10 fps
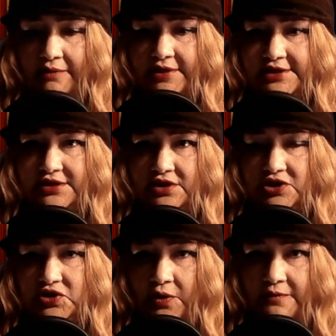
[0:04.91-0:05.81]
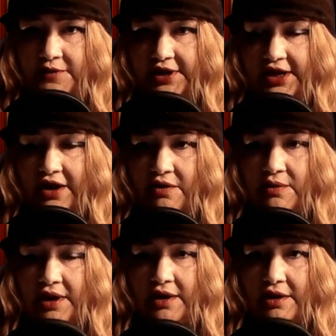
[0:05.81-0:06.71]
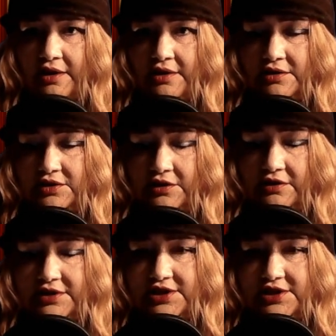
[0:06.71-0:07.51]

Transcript: This is a short video to